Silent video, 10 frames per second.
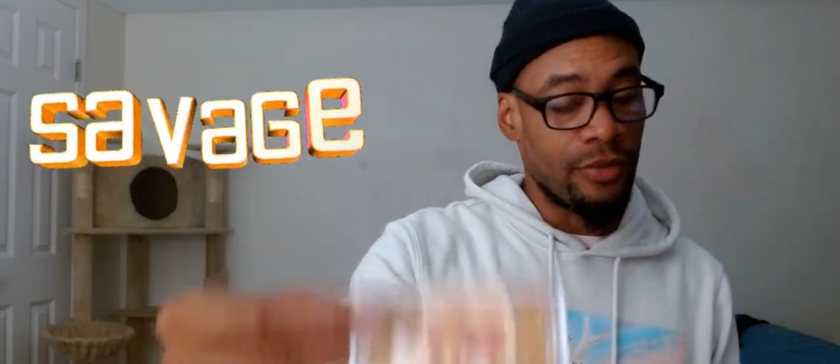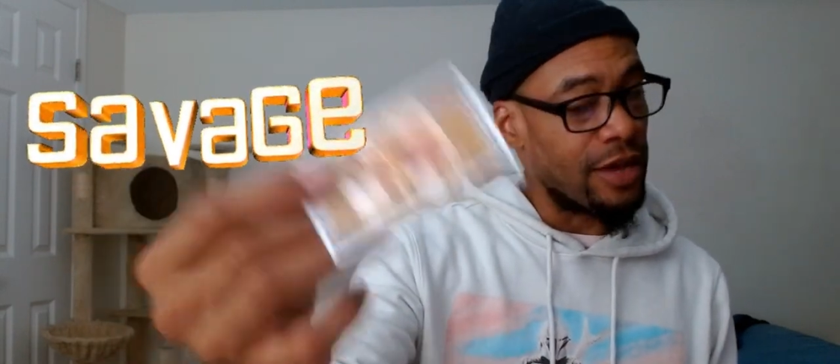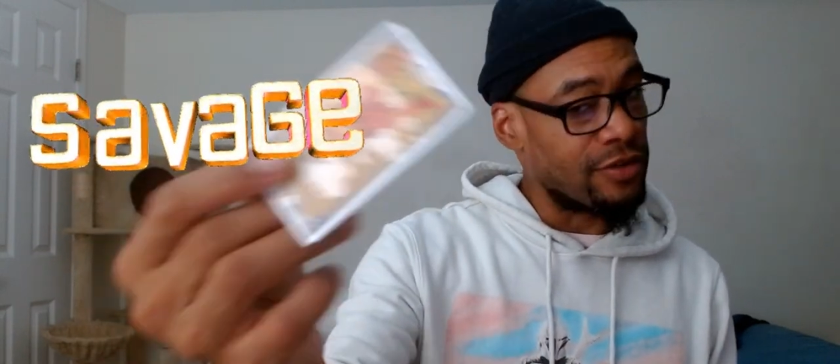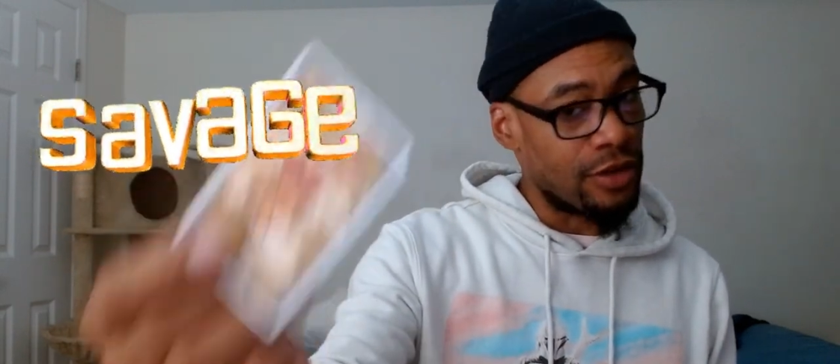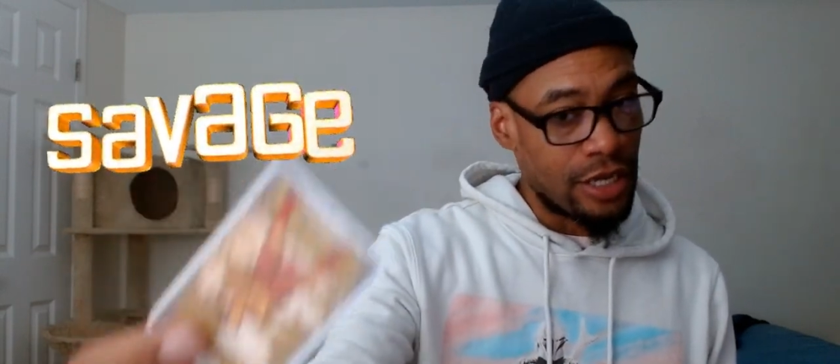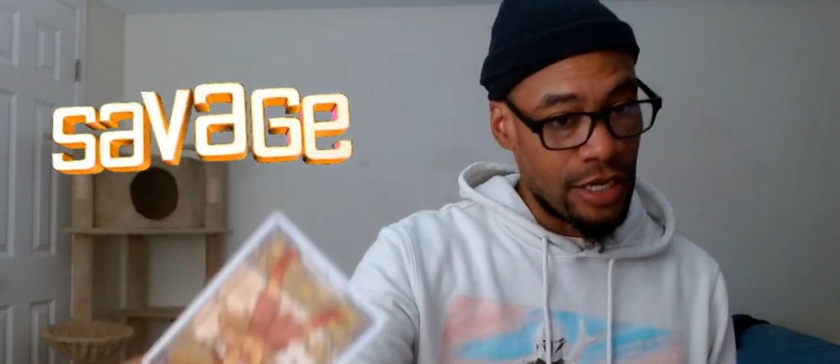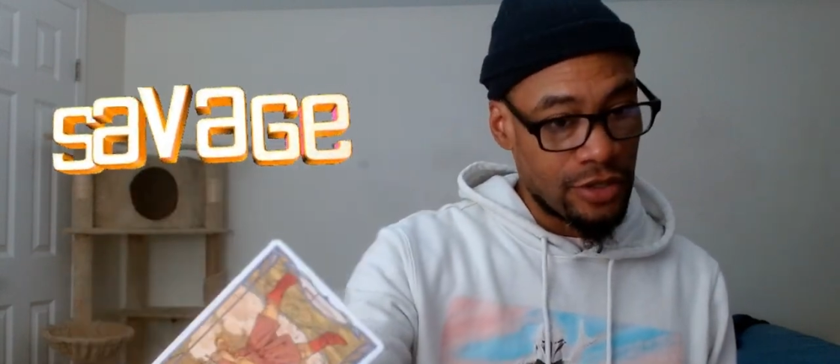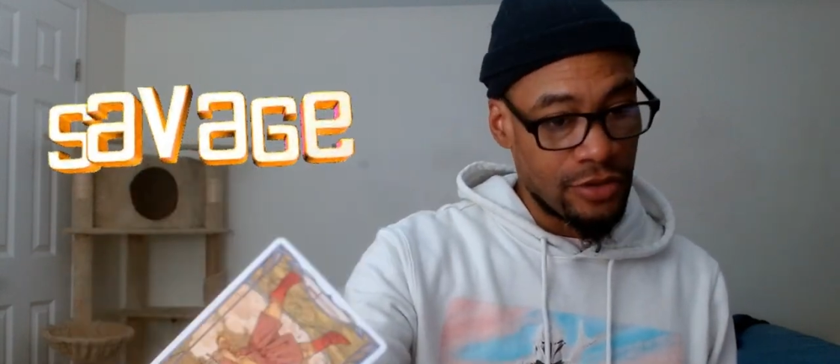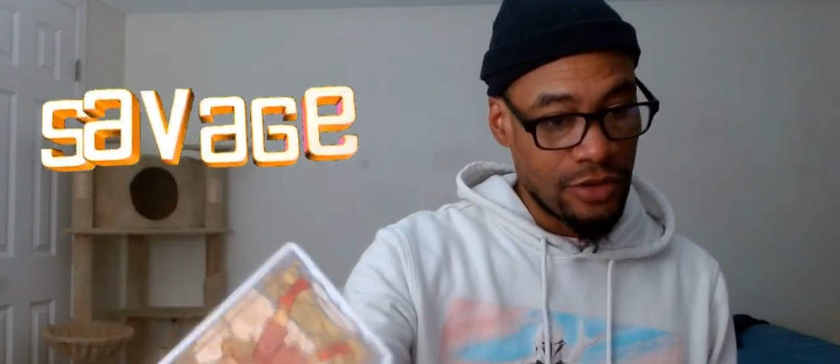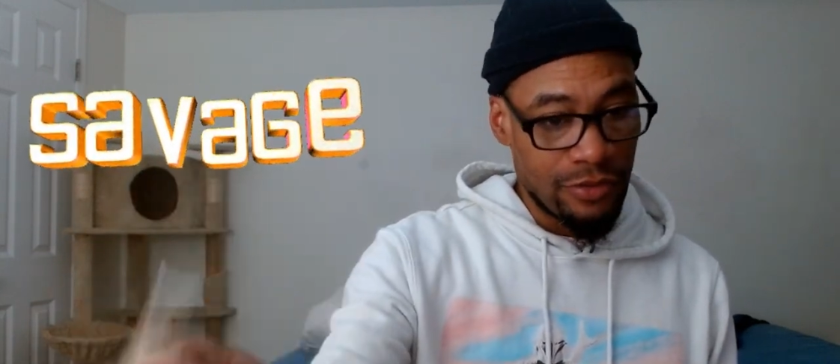Somebody's looking
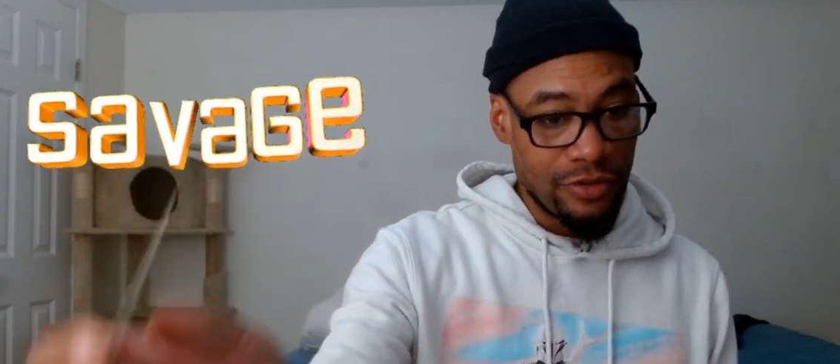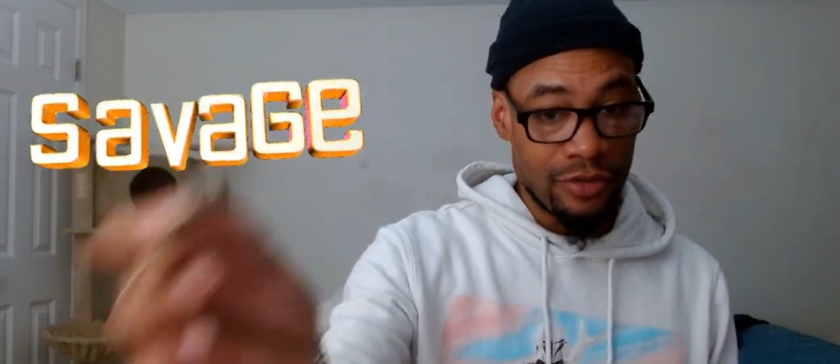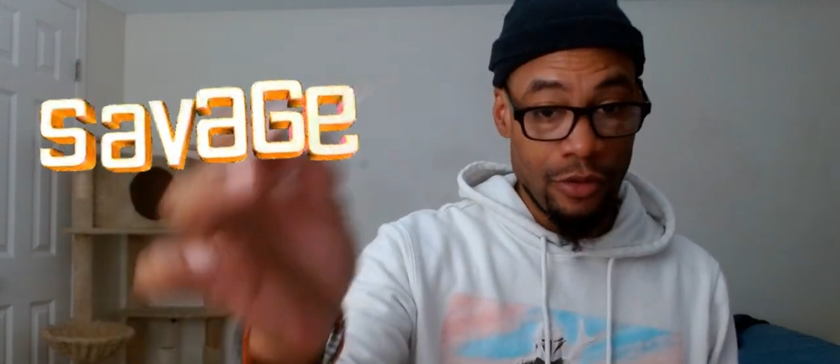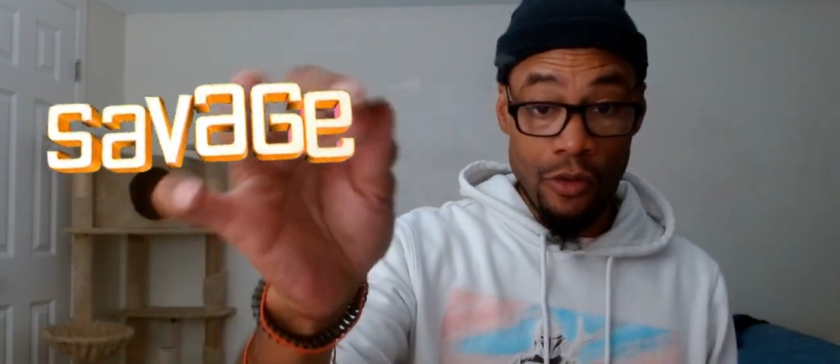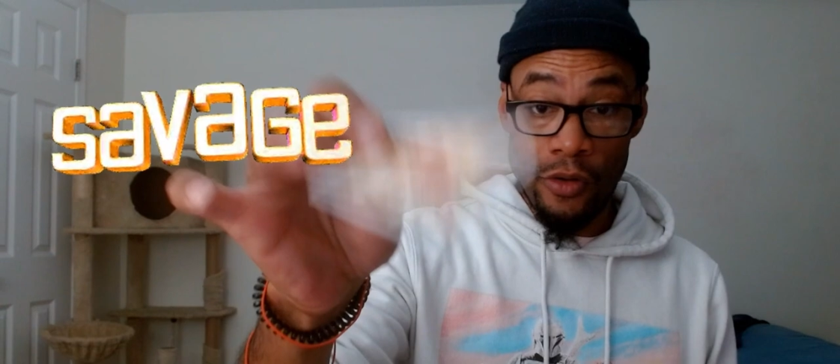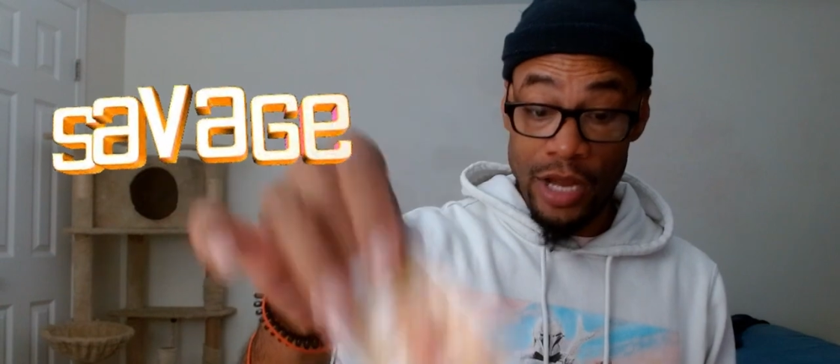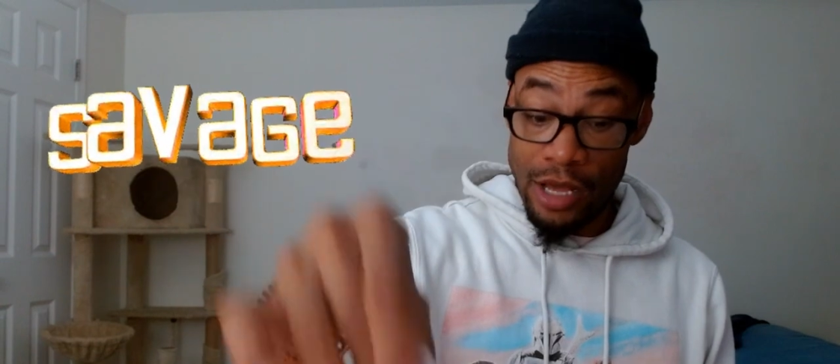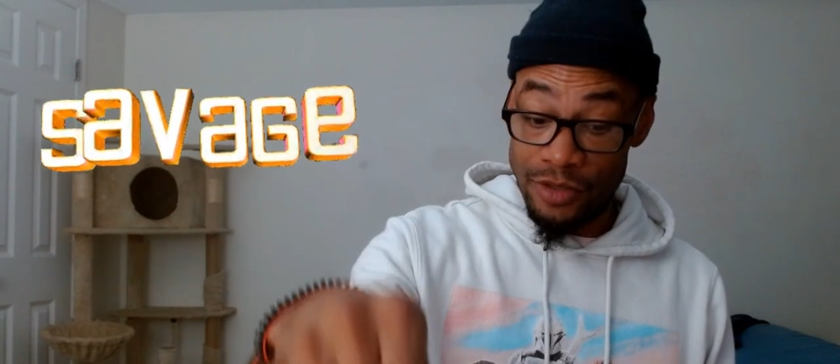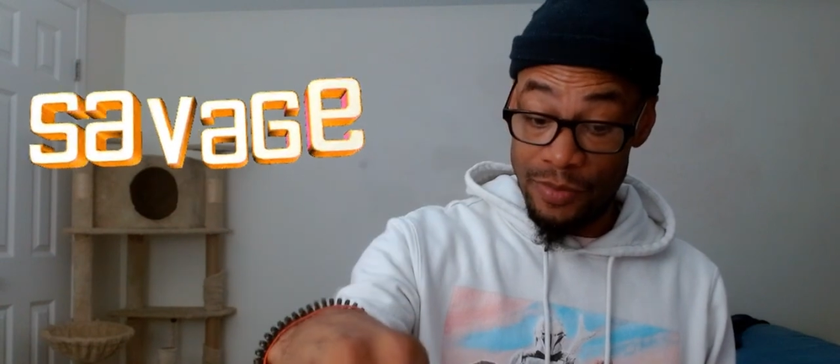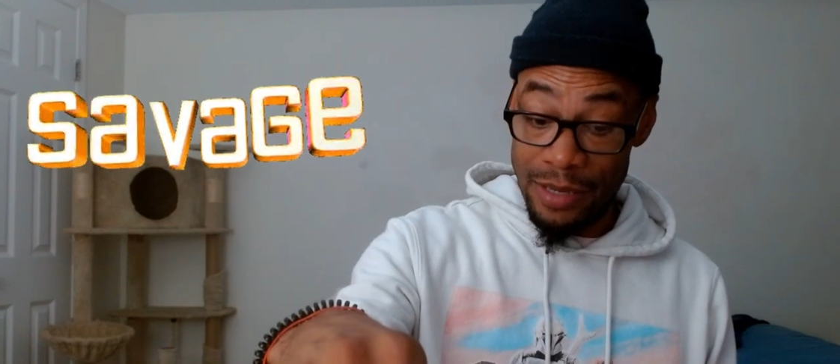into something. Some
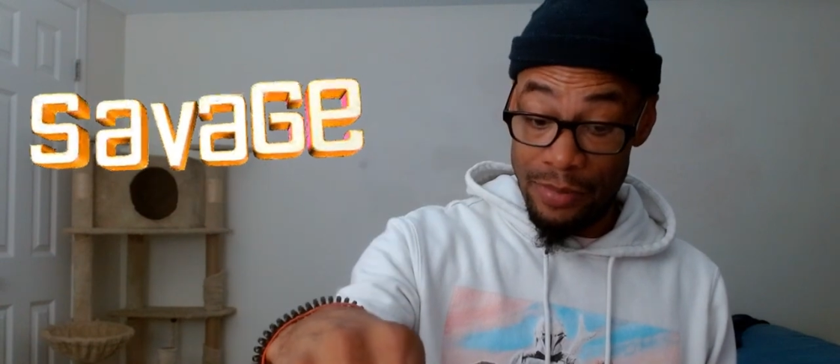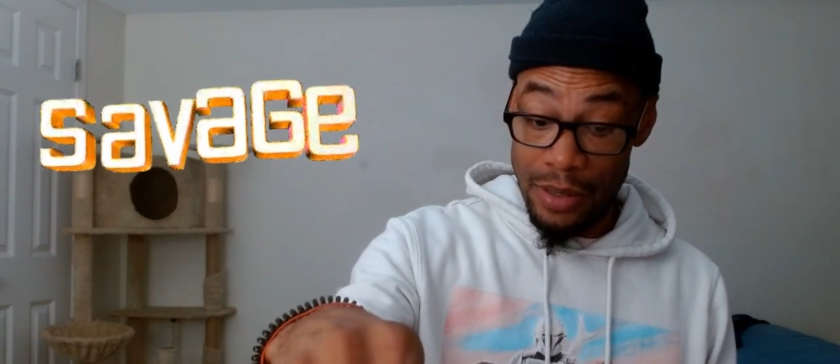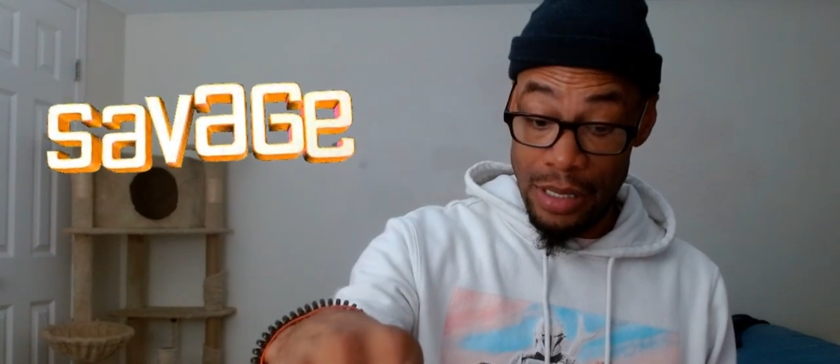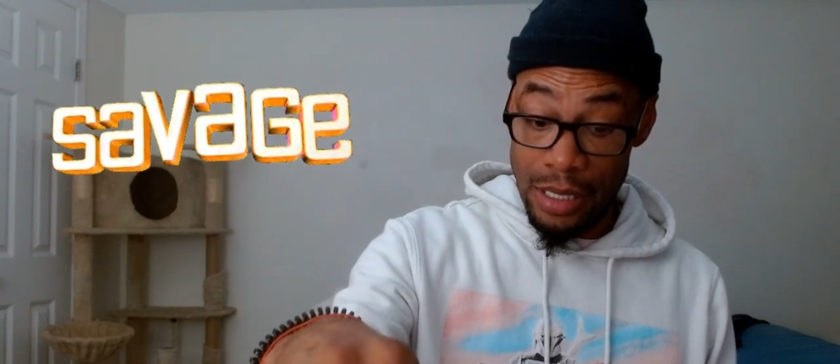courthouse people.